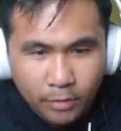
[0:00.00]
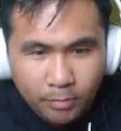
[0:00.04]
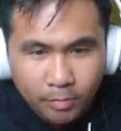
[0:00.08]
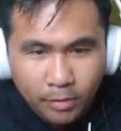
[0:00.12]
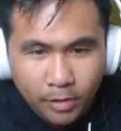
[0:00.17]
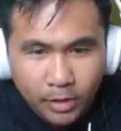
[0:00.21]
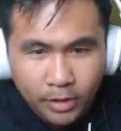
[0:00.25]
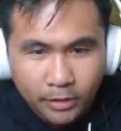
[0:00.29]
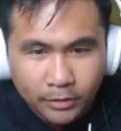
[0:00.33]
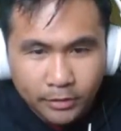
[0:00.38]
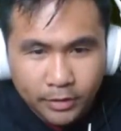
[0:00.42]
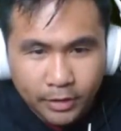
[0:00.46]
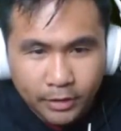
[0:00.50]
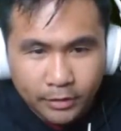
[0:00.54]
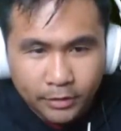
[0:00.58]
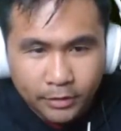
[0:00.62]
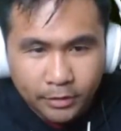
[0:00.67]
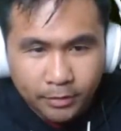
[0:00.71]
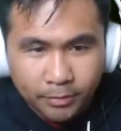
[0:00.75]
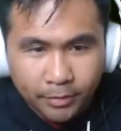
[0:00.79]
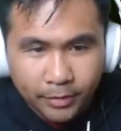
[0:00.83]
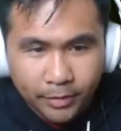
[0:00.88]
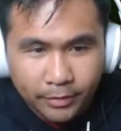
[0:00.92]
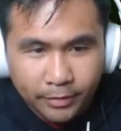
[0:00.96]
Processing
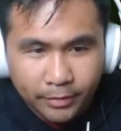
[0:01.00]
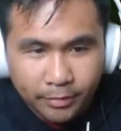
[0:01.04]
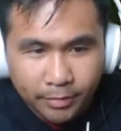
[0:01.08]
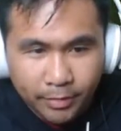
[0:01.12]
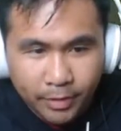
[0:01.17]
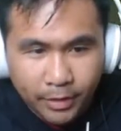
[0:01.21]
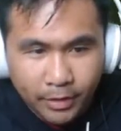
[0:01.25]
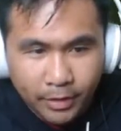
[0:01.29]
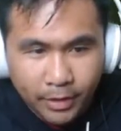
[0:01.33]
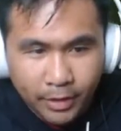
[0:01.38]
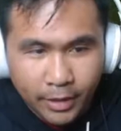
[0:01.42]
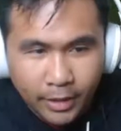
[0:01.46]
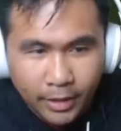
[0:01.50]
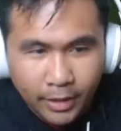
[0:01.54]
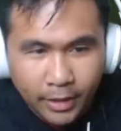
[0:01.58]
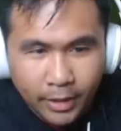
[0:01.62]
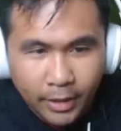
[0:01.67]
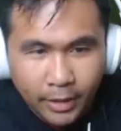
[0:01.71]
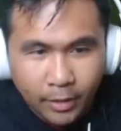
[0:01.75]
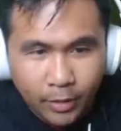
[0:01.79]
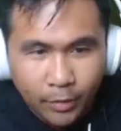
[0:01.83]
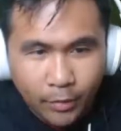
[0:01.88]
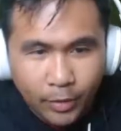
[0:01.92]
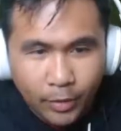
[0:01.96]
because apparently I can't
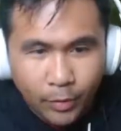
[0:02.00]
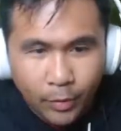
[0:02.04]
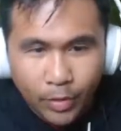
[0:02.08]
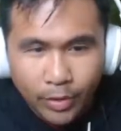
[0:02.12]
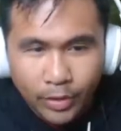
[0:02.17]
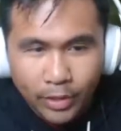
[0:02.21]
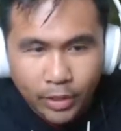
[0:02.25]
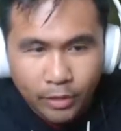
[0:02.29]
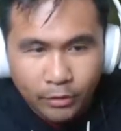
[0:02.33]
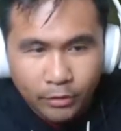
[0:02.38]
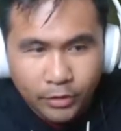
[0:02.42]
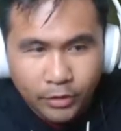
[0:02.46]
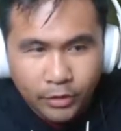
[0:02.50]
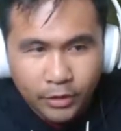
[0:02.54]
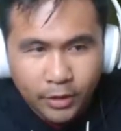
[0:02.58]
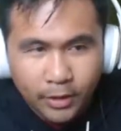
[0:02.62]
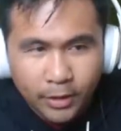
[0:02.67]
go anywhere else.